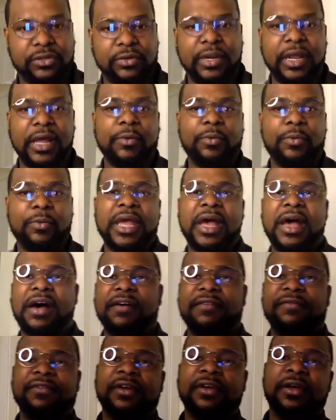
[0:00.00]
So now we
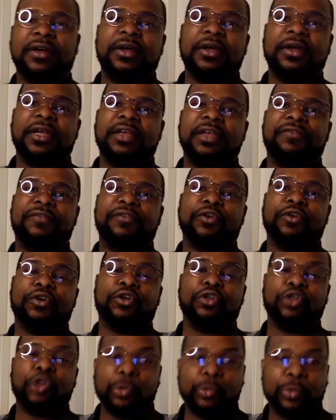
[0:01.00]
have, if you're
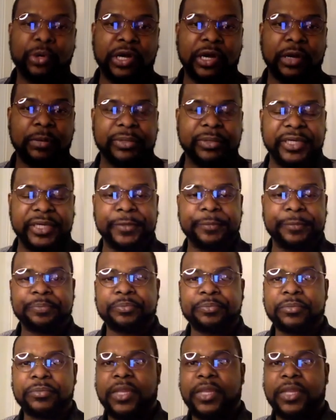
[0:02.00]
a global company,